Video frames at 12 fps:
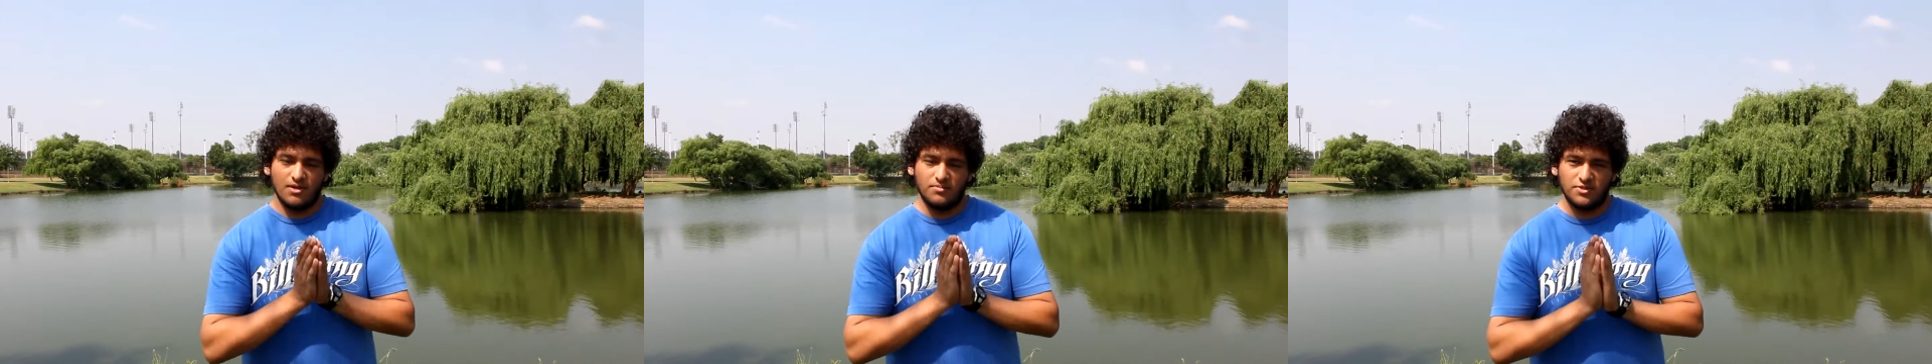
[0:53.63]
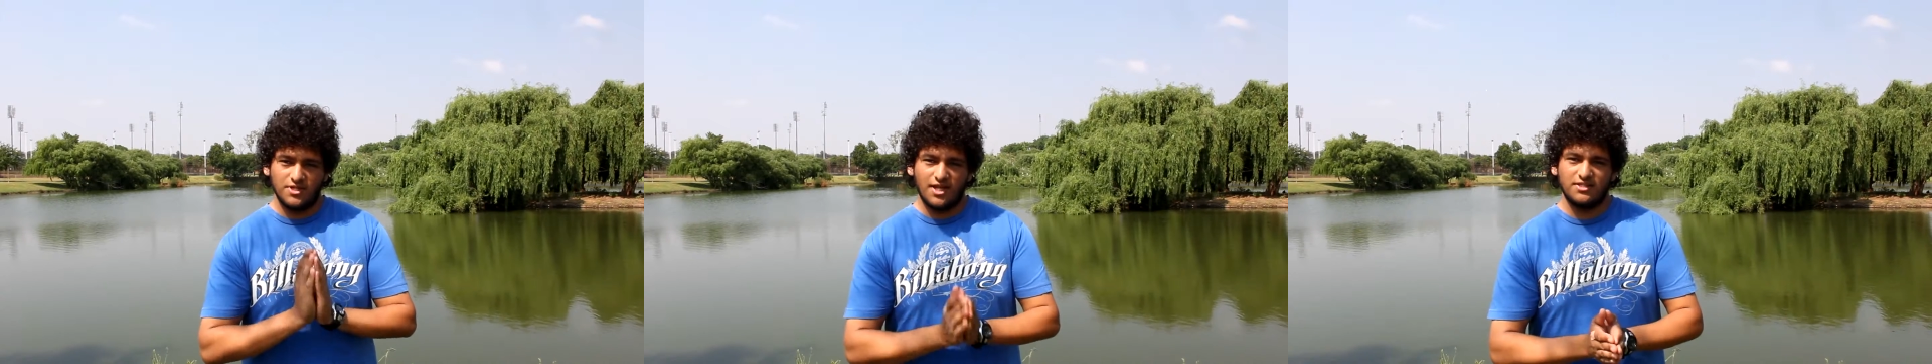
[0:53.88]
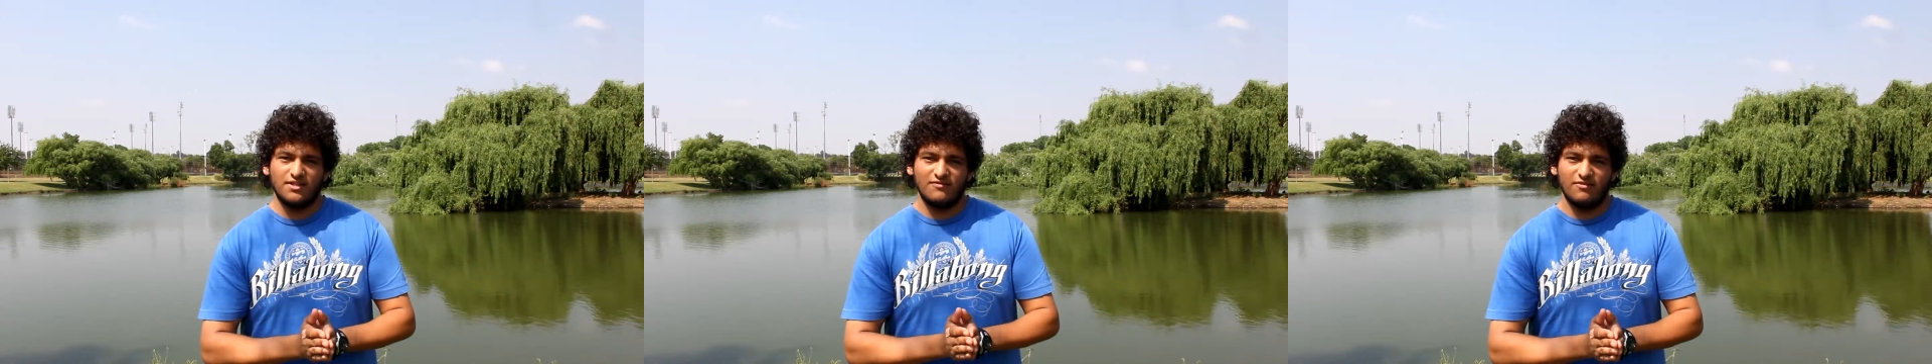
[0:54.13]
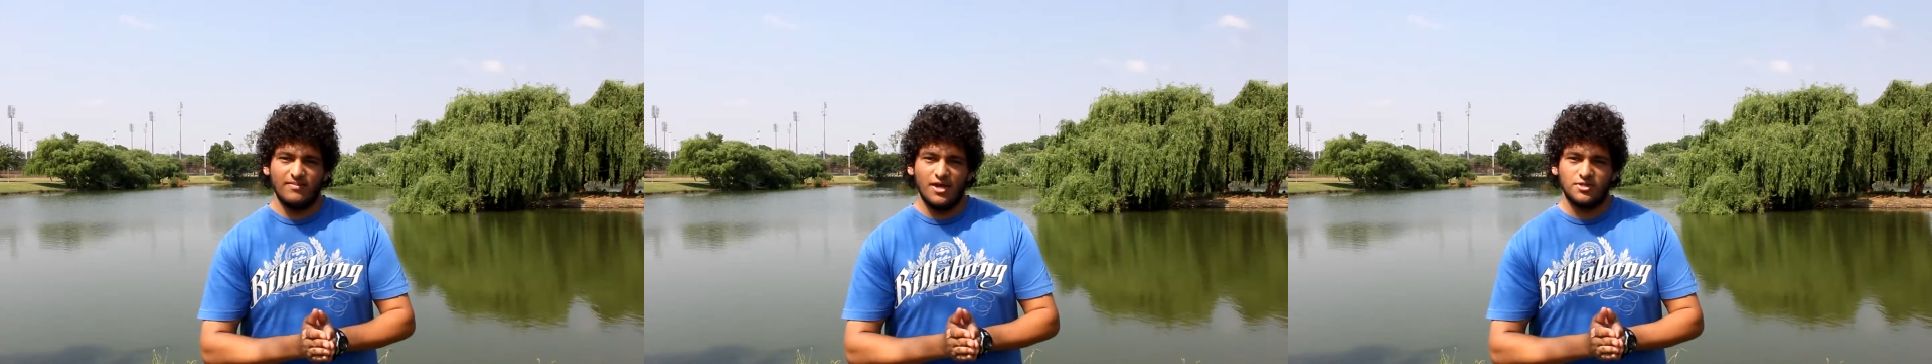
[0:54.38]
presents
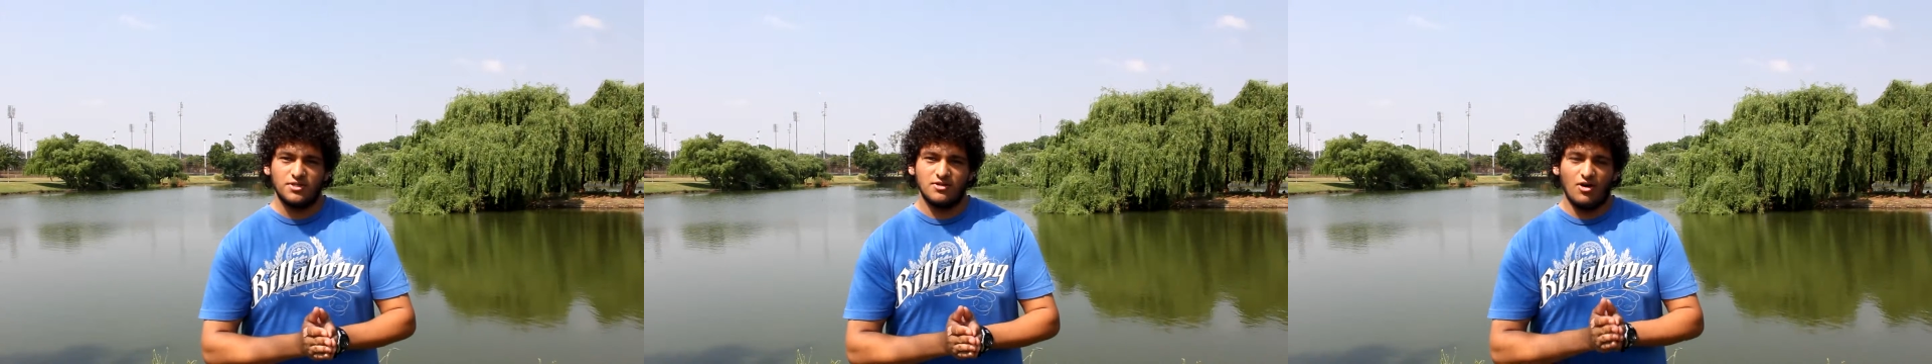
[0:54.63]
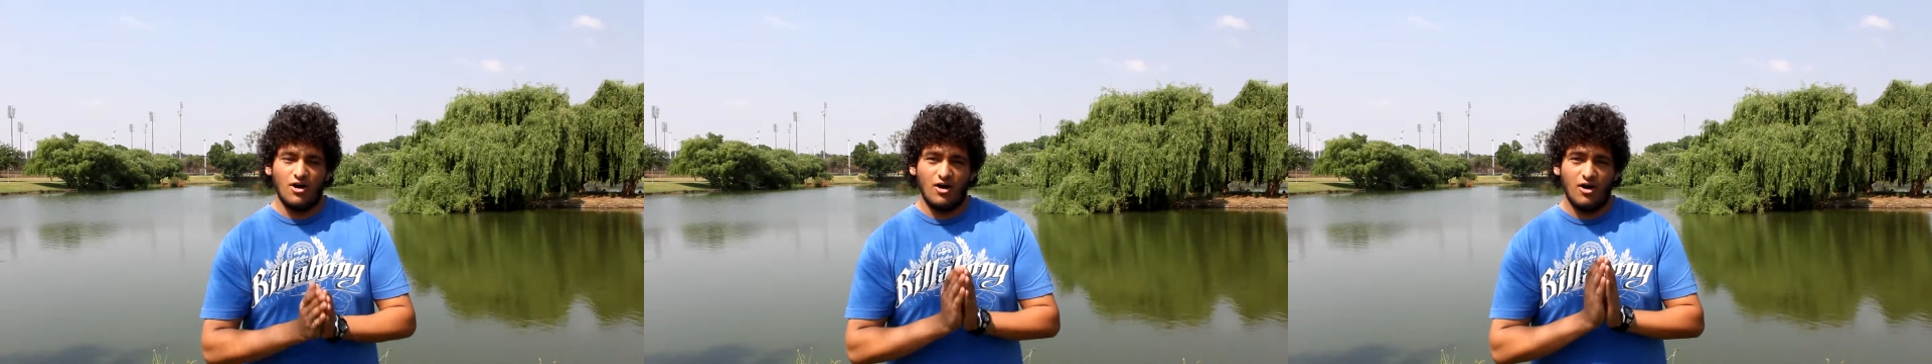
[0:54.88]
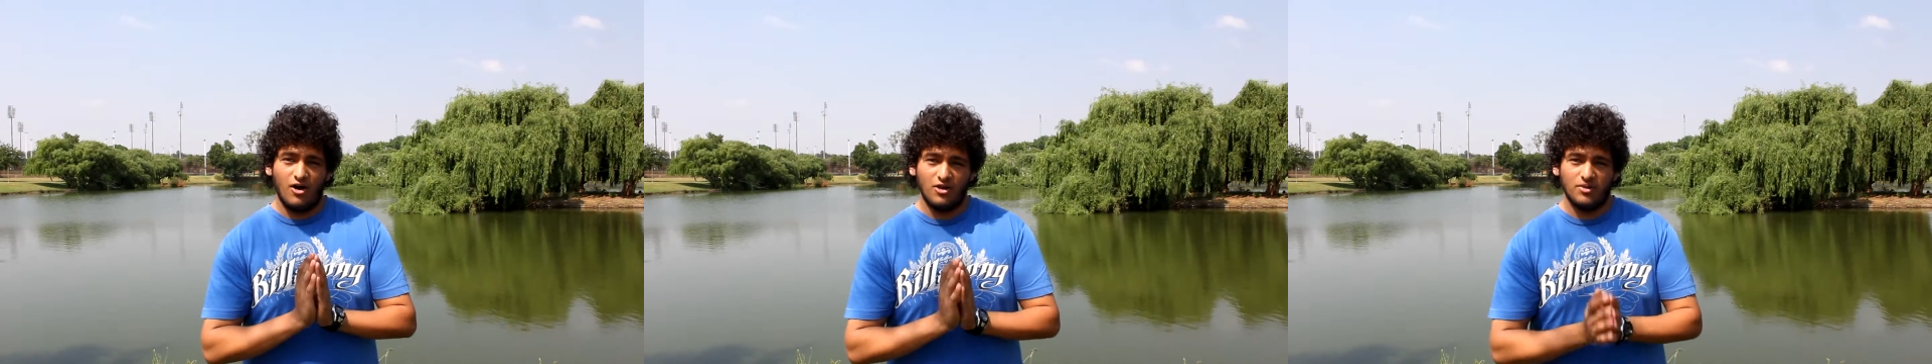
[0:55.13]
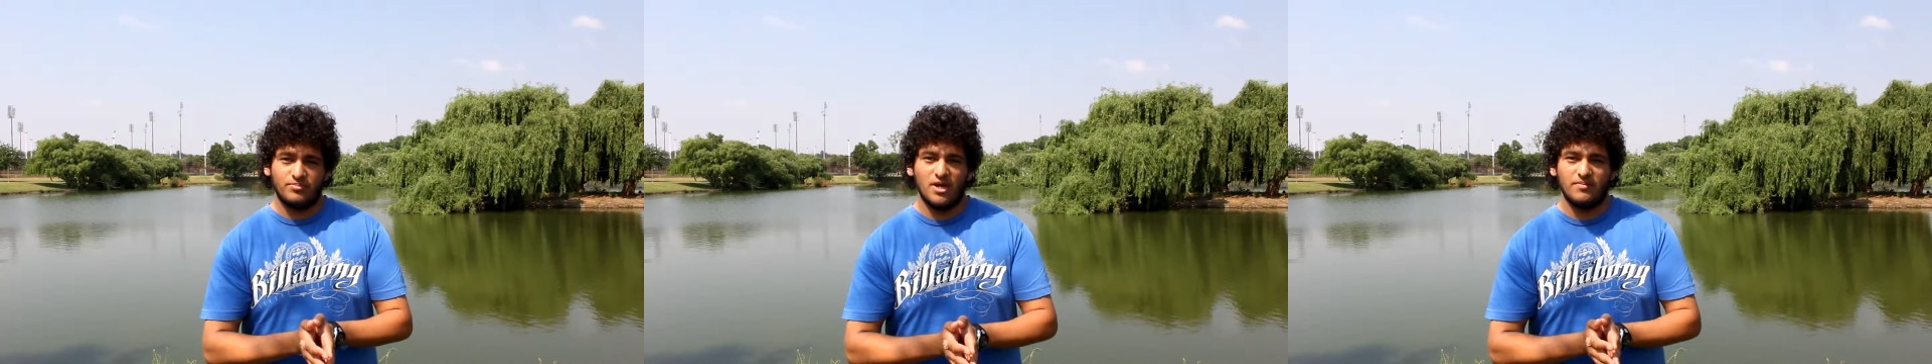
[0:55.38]
information on
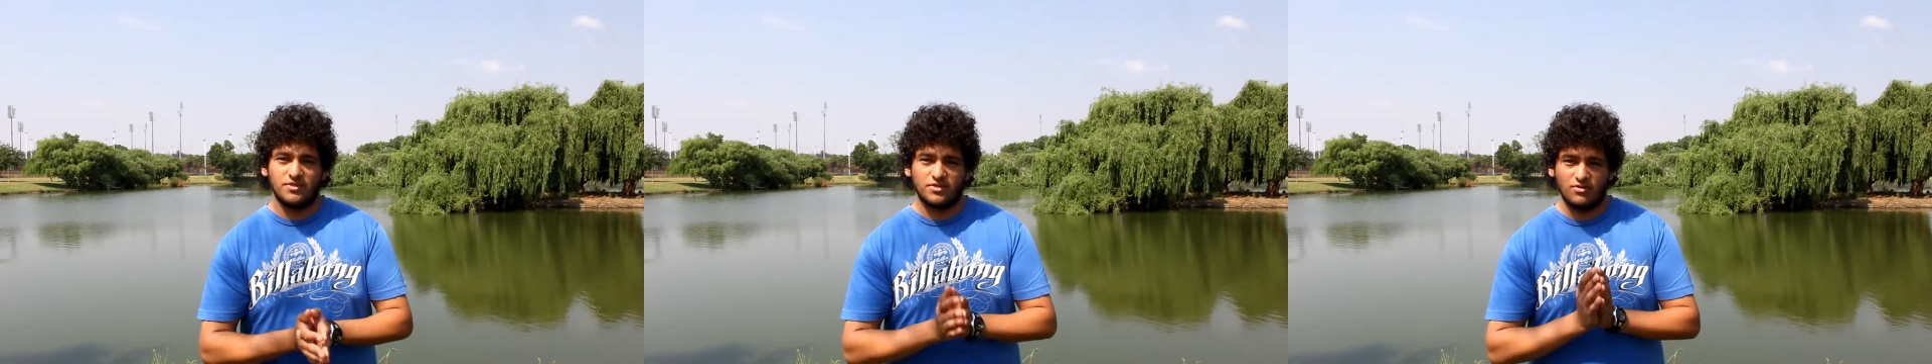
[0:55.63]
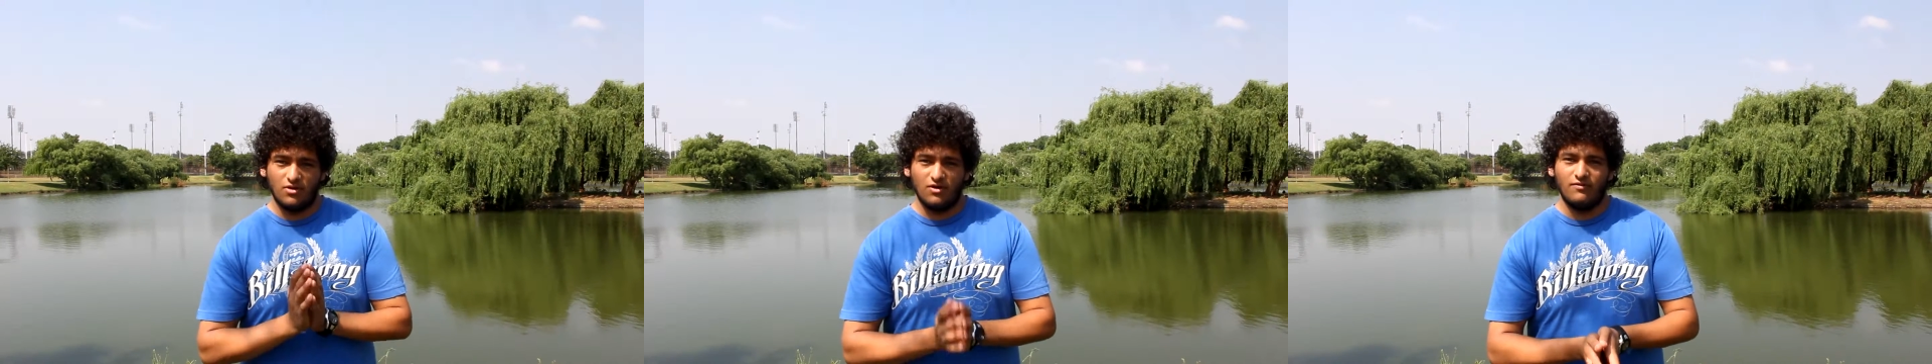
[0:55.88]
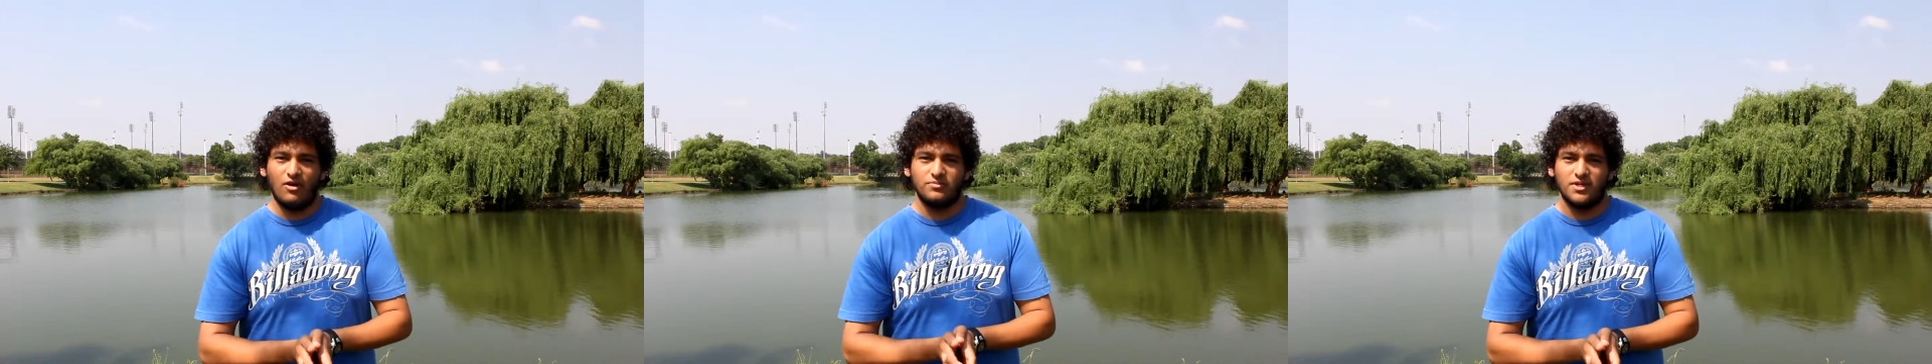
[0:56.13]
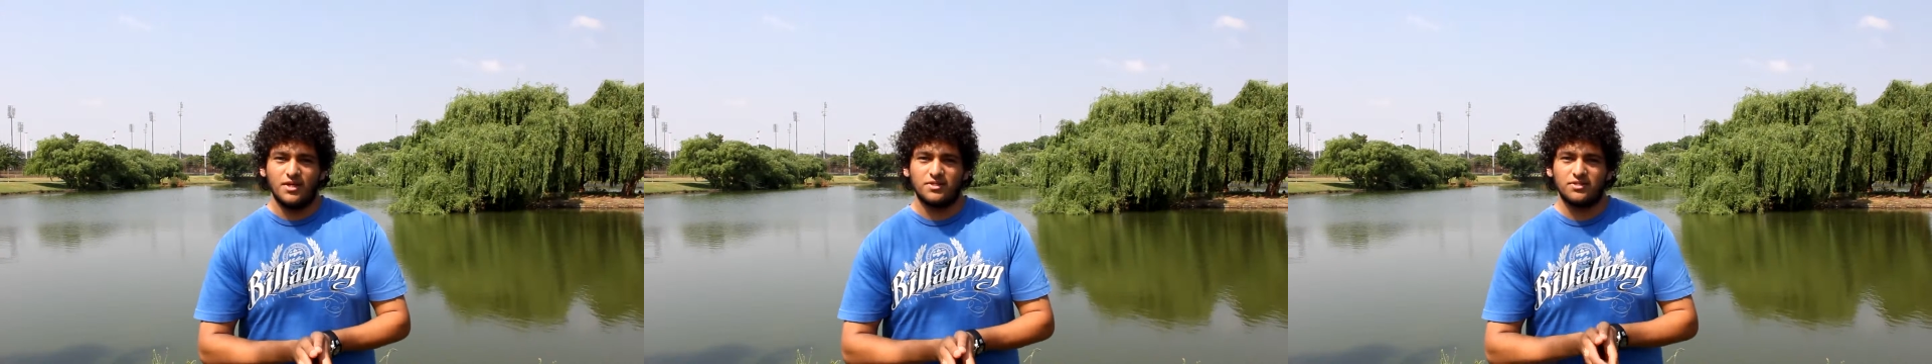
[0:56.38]
the premise of
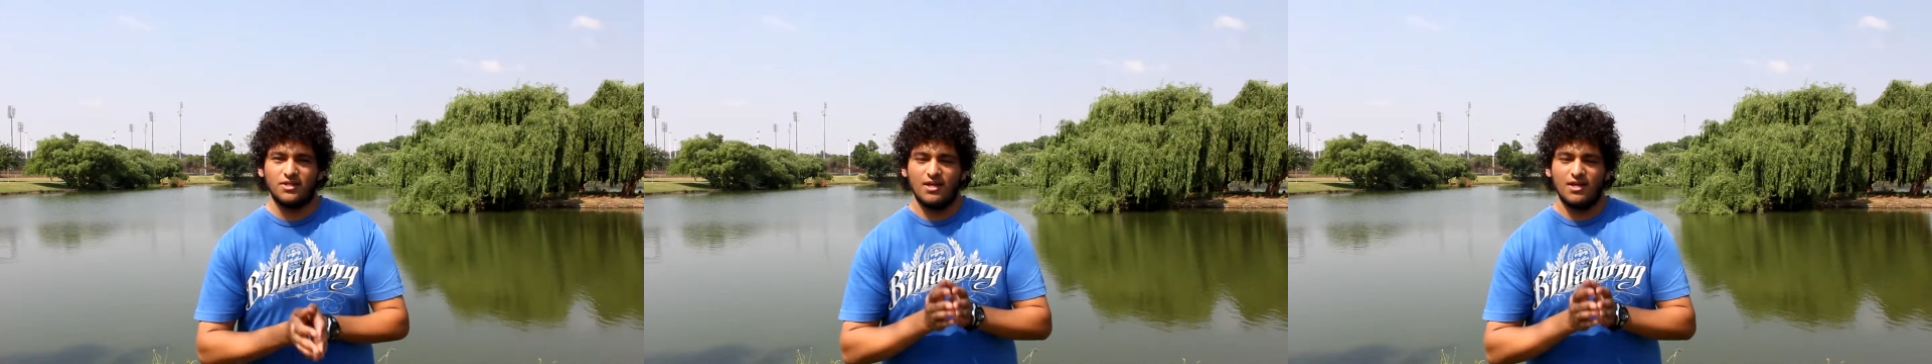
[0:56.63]
objects.